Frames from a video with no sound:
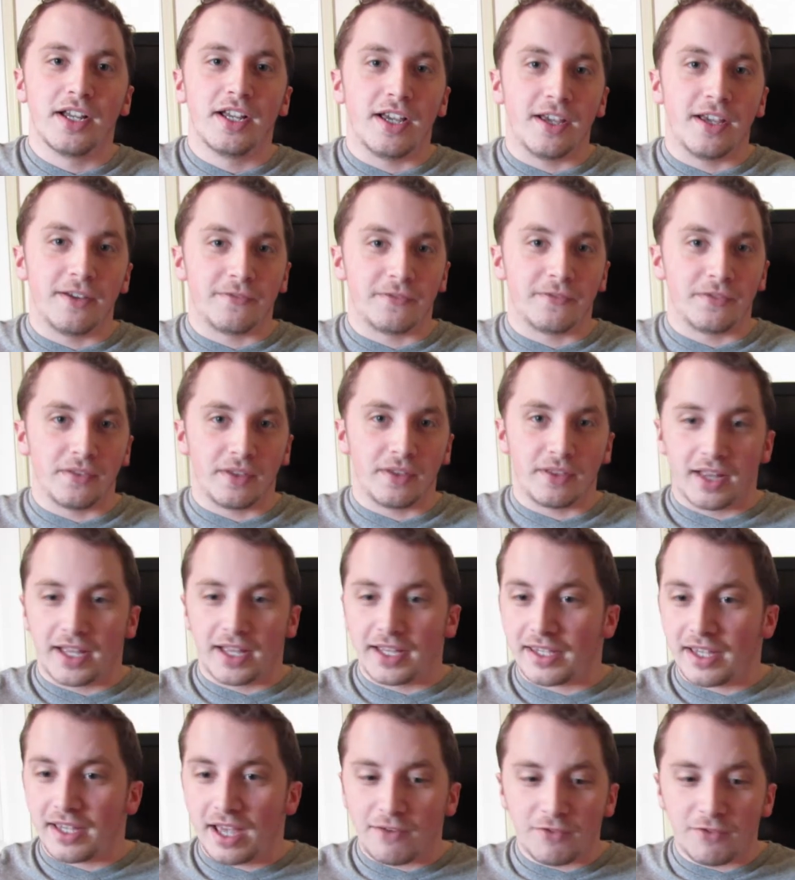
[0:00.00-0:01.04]
If you,
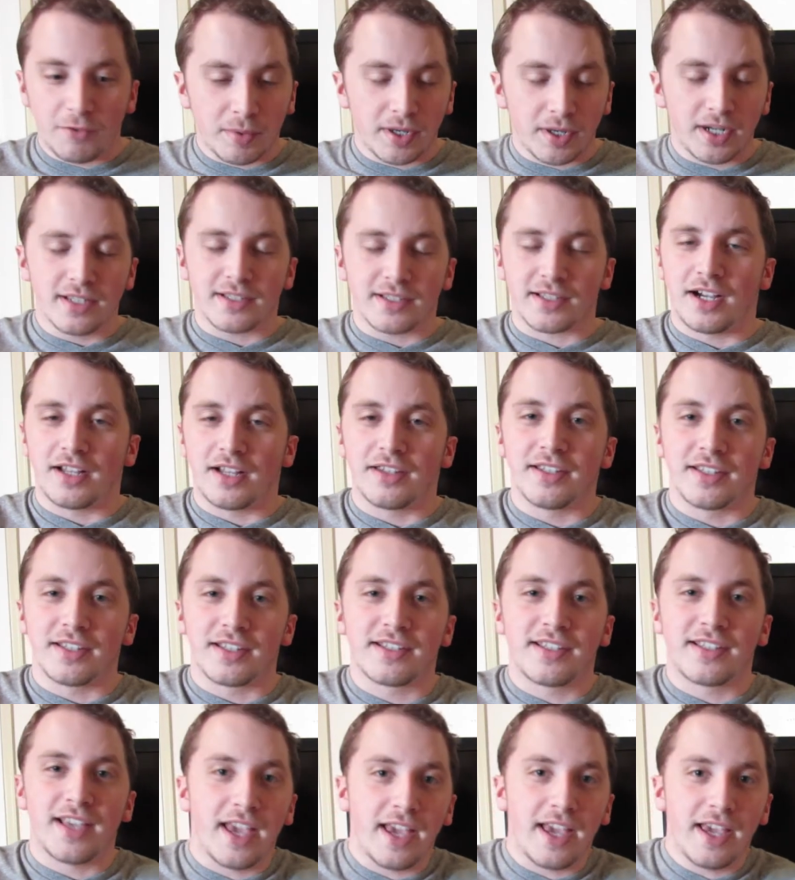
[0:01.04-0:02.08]
like everybody is on the
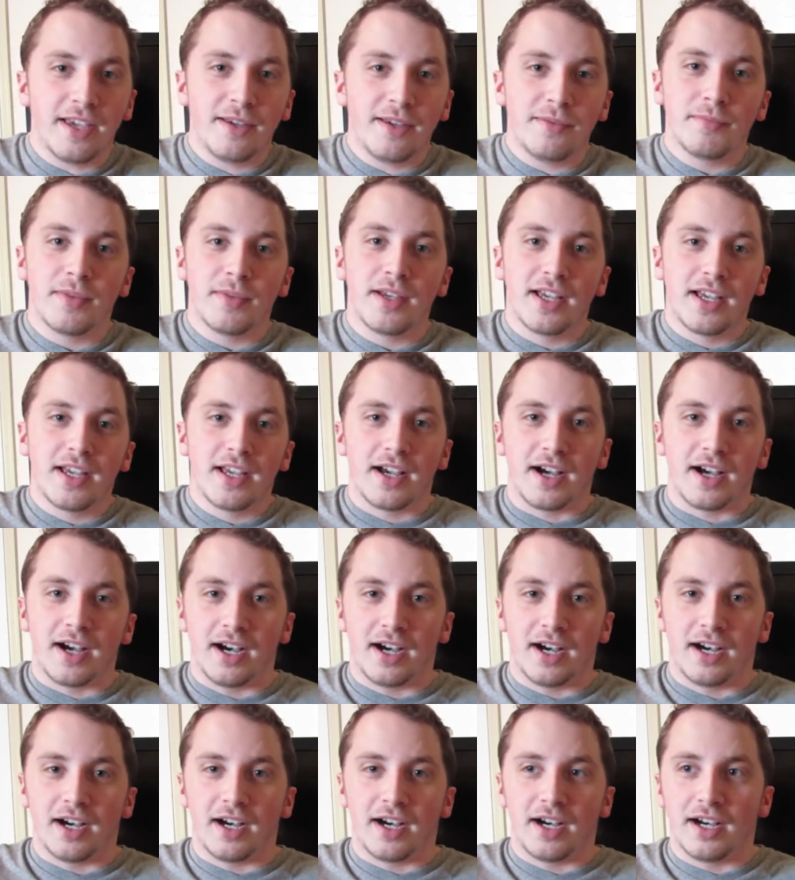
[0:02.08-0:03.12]
same
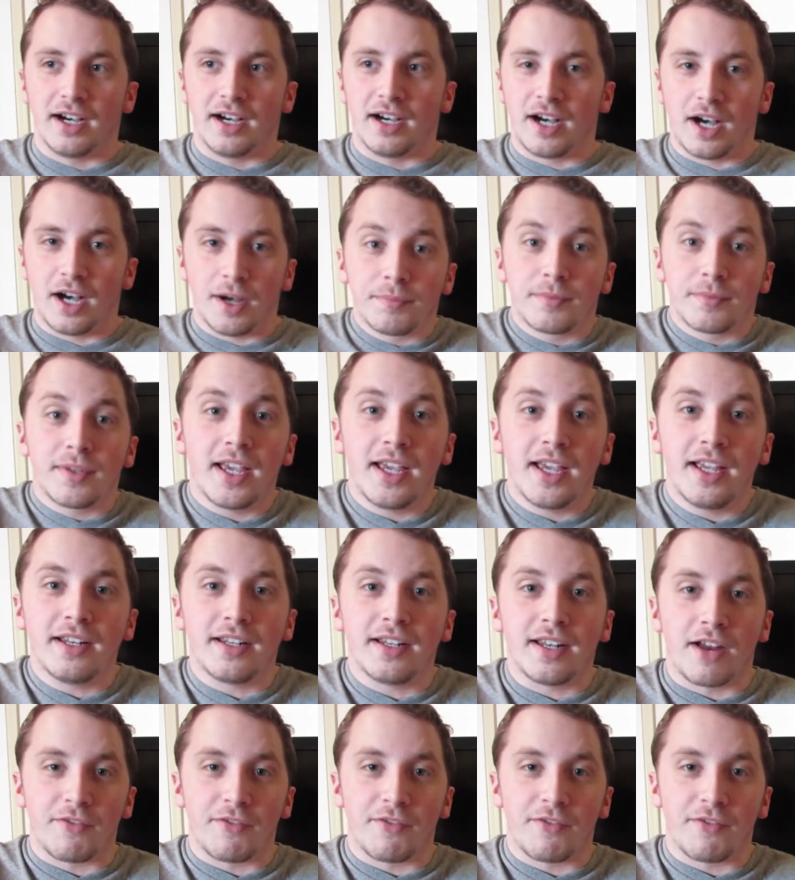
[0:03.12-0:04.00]
uh, update,